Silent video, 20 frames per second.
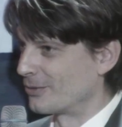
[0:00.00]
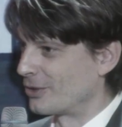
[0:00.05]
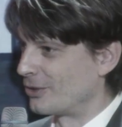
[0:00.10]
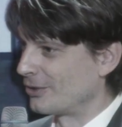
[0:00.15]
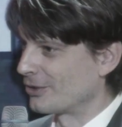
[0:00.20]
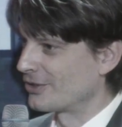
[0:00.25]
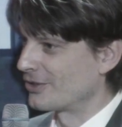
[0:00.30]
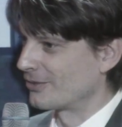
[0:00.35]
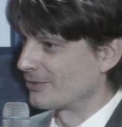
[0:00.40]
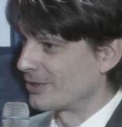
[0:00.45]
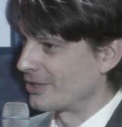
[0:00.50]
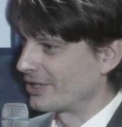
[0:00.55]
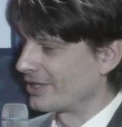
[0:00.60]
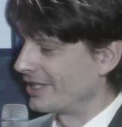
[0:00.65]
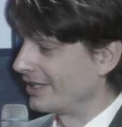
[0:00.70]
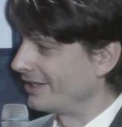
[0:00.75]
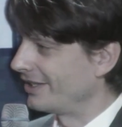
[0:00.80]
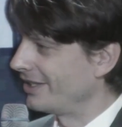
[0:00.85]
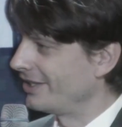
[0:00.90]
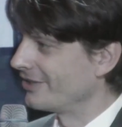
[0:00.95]
also worked
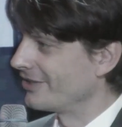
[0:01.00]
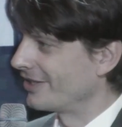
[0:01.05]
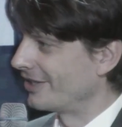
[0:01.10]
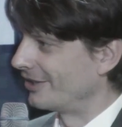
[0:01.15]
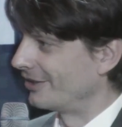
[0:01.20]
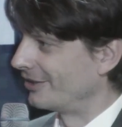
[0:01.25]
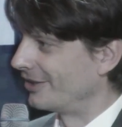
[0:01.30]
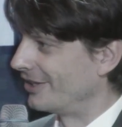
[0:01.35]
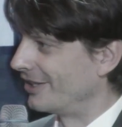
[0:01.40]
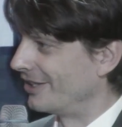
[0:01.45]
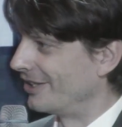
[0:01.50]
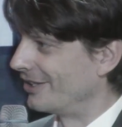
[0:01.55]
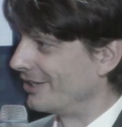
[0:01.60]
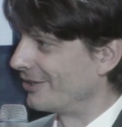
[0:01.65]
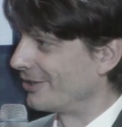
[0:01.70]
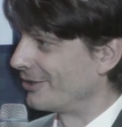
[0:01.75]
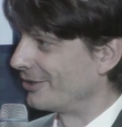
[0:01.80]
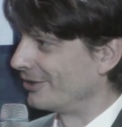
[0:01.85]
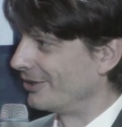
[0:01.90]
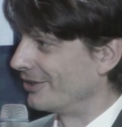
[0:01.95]
at Intel
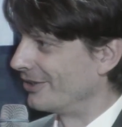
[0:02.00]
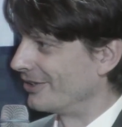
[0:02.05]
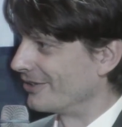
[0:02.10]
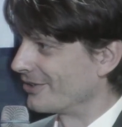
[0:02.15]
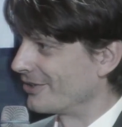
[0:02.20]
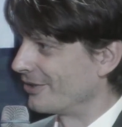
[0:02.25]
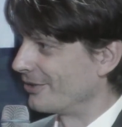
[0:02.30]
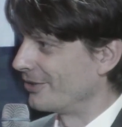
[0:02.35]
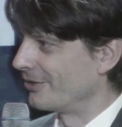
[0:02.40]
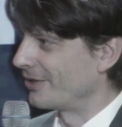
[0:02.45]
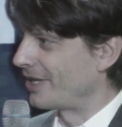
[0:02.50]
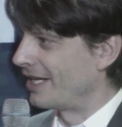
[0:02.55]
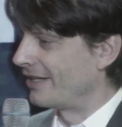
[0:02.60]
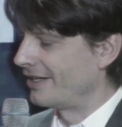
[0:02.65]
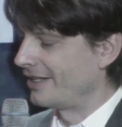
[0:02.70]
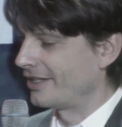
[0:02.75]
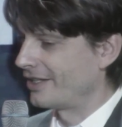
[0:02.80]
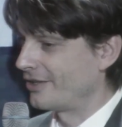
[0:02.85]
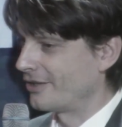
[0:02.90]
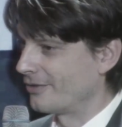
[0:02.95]
early on, so I
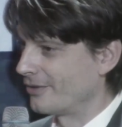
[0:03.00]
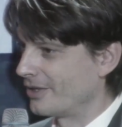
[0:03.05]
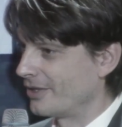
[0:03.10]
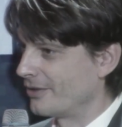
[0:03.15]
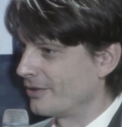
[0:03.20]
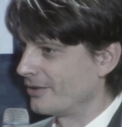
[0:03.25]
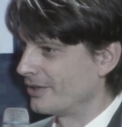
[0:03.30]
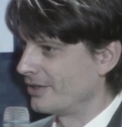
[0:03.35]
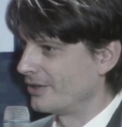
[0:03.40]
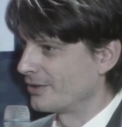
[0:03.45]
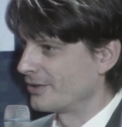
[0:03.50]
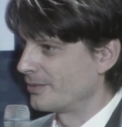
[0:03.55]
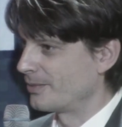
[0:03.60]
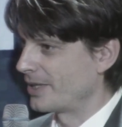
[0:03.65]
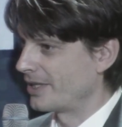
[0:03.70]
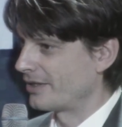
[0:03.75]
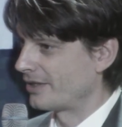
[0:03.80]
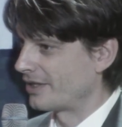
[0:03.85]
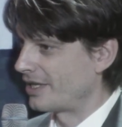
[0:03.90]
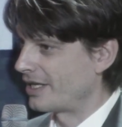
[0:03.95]
think you
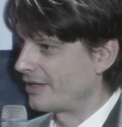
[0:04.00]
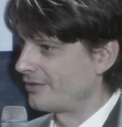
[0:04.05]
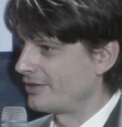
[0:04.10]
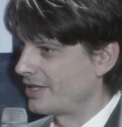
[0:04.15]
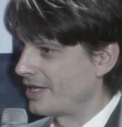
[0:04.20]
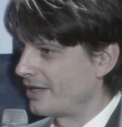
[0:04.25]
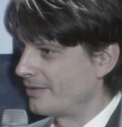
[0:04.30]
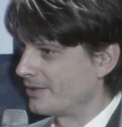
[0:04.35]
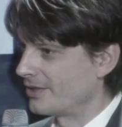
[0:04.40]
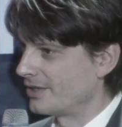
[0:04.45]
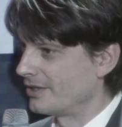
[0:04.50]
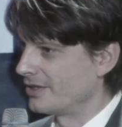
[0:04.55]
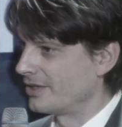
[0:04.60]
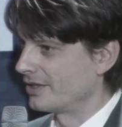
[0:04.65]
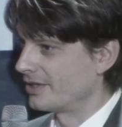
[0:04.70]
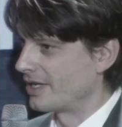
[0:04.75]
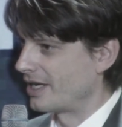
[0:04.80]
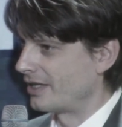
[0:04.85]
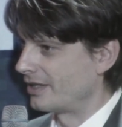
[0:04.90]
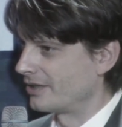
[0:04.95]
spent a lot of times in
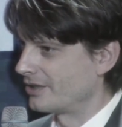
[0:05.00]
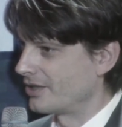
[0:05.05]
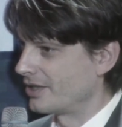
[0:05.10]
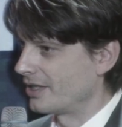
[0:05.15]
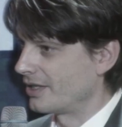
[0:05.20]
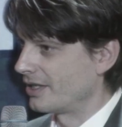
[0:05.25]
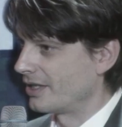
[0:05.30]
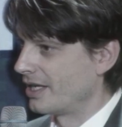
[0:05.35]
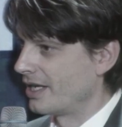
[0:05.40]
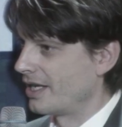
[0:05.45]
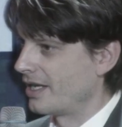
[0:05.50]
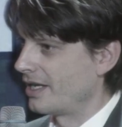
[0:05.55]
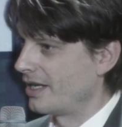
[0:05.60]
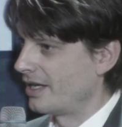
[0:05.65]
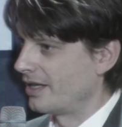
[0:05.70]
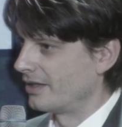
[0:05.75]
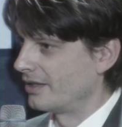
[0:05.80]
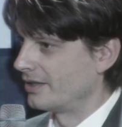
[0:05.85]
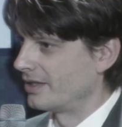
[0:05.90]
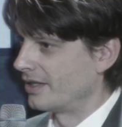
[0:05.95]
technology
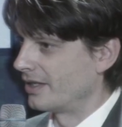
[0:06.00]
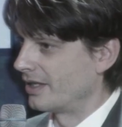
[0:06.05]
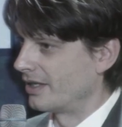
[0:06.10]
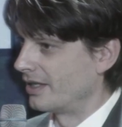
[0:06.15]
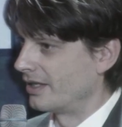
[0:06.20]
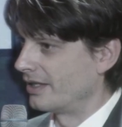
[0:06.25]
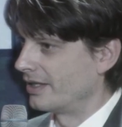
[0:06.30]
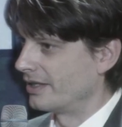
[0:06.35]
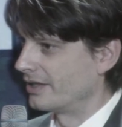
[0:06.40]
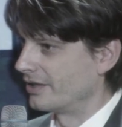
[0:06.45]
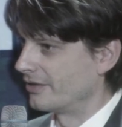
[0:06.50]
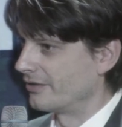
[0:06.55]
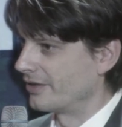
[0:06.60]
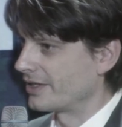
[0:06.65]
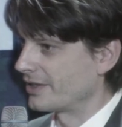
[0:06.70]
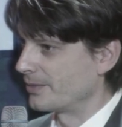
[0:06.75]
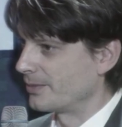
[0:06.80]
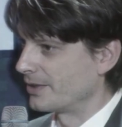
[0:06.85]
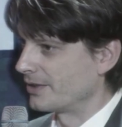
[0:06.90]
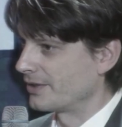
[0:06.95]
and in
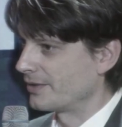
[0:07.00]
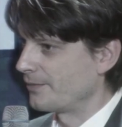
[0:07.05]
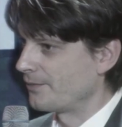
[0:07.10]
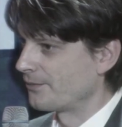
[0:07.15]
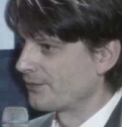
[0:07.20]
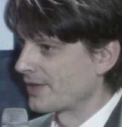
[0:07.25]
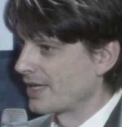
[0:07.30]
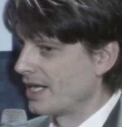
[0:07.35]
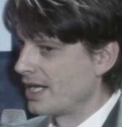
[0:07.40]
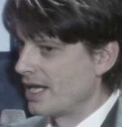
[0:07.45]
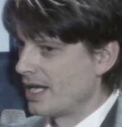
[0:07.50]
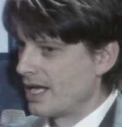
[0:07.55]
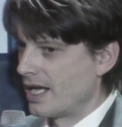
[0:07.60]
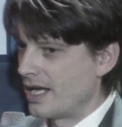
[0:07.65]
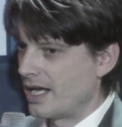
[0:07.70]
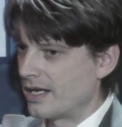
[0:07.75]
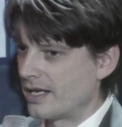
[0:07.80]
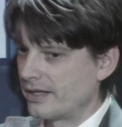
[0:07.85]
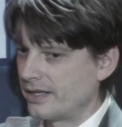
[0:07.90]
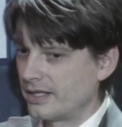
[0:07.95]
investments.
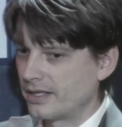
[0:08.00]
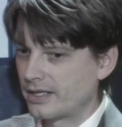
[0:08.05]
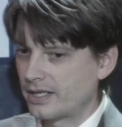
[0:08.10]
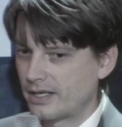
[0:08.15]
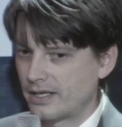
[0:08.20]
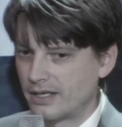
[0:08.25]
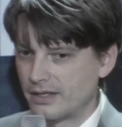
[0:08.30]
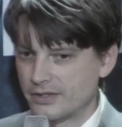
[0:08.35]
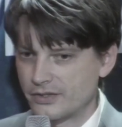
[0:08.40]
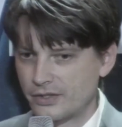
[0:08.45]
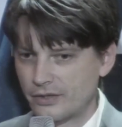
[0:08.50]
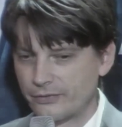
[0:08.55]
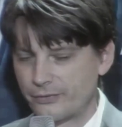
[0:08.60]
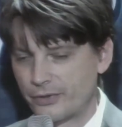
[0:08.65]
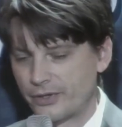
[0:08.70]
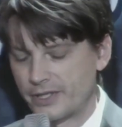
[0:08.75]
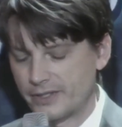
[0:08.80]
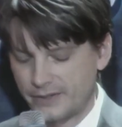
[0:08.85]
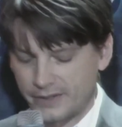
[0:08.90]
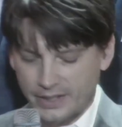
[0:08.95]
And I think, so
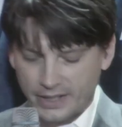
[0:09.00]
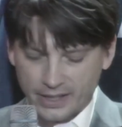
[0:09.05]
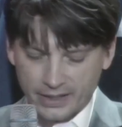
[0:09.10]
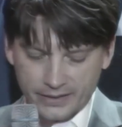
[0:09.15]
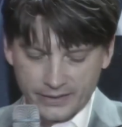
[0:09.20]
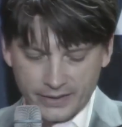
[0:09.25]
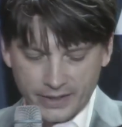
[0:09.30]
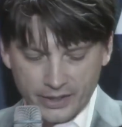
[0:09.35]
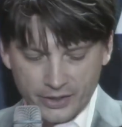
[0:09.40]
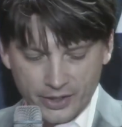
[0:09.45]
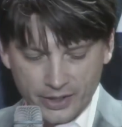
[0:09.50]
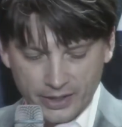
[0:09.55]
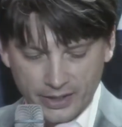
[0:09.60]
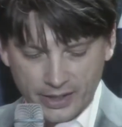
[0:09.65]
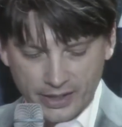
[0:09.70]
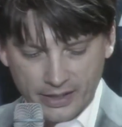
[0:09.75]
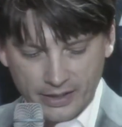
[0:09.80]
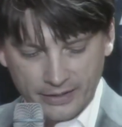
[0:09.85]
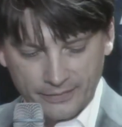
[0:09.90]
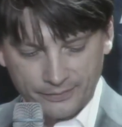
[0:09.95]
for this session,
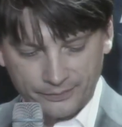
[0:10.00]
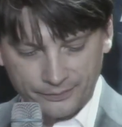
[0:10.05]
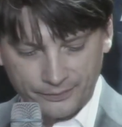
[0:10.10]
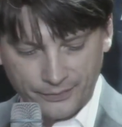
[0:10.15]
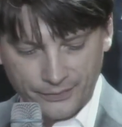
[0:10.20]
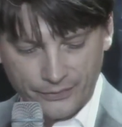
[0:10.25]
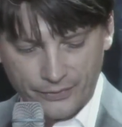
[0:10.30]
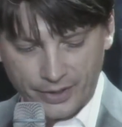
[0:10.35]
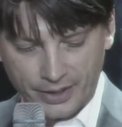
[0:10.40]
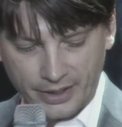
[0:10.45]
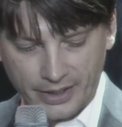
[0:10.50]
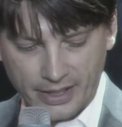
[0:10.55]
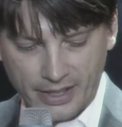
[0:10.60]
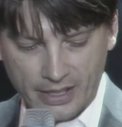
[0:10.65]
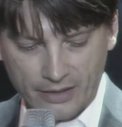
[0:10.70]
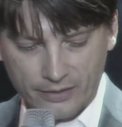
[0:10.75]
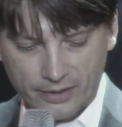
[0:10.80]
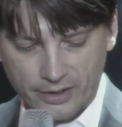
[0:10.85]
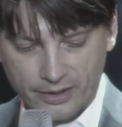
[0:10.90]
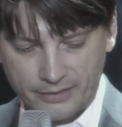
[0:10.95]
really
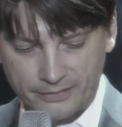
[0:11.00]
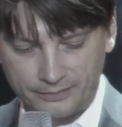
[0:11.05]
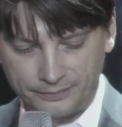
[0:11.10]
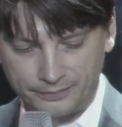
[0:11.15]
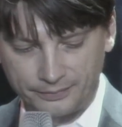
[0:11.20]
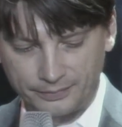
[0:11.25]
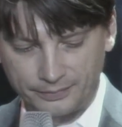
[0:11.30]
our